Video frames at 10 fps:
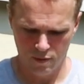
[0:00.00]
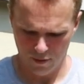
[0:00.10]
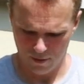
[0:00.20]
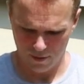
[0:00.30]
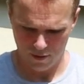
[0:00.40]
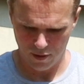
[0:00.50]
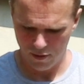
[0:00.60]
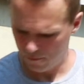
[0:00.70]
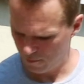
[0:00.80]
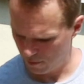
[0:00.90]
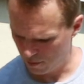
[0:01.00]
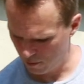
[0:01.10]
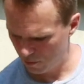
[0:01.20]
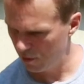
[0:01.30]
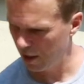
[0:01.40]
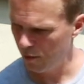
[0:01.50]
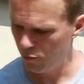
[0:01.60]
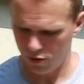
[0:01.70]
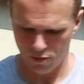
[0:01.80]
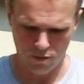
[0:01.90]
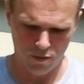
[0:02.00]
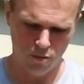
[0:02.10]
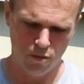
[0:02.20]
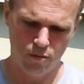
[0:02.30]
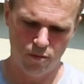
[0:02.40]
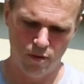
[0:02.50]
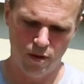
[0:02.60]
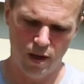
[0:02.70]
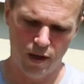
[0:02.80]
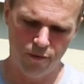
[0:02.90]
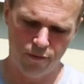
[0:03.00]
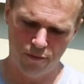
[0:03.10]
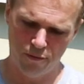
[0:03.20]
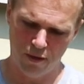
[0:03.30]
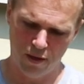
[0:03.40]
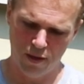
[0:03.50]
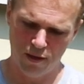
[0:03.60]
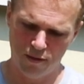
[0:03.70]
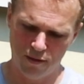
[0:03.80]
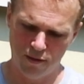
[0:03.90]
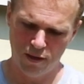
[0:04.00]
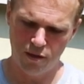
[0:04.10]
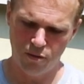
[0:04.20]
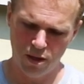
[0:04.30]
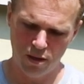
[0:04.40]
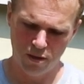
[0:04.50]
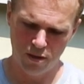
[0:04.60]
Let's see, no tape, so no knife necessary.